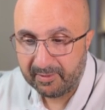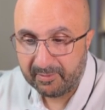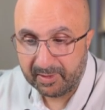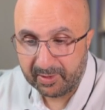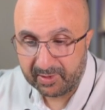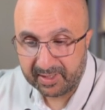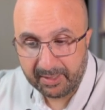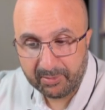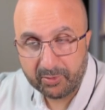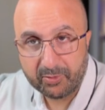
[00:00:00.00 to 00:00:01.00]
because
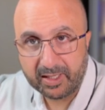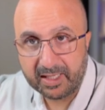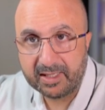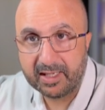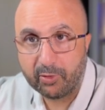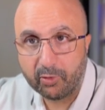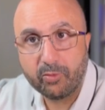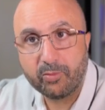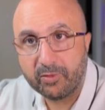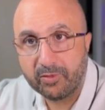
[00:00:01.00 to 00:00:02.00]
SAM2 is the
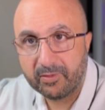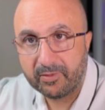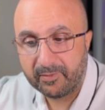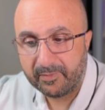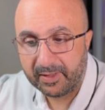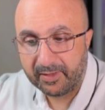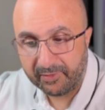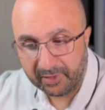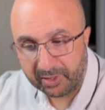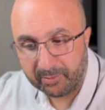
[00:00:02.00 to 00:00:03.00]
global
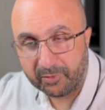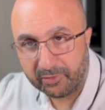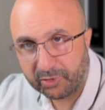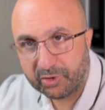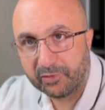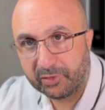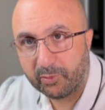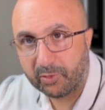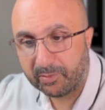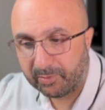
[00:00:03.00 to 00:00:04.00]
variable version of the
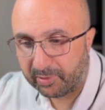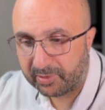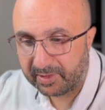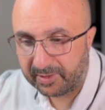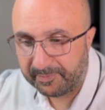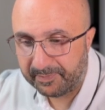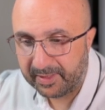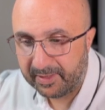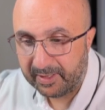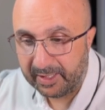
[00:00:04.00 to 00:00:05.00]
word person.
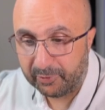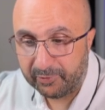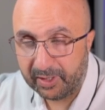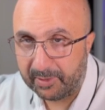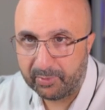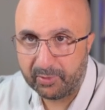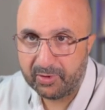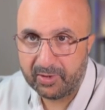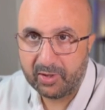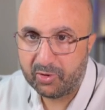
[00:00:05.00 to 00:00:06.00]
And don't forget,
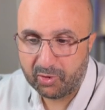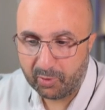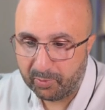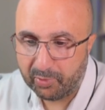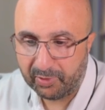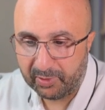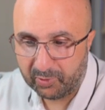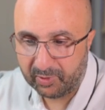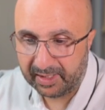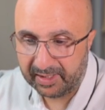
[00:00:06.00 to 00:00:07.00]
person is just a pointer
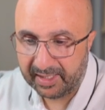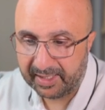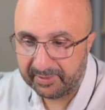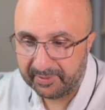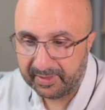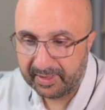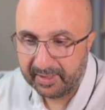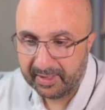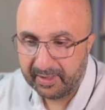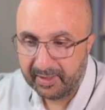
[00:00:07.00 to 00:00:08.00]
to that data.
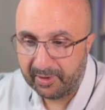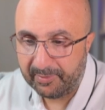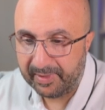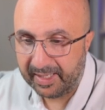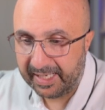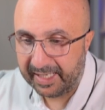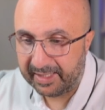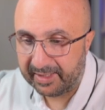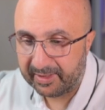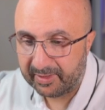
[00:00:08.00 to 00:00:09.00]

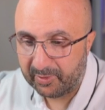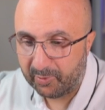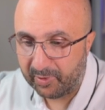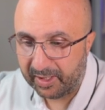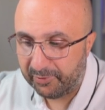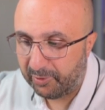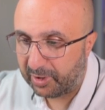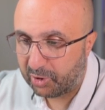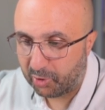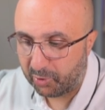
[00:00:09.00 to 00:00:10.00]
And whatever I
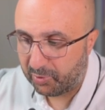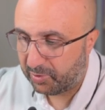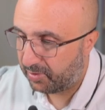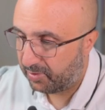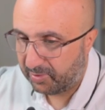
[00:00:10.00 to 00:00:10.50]
chose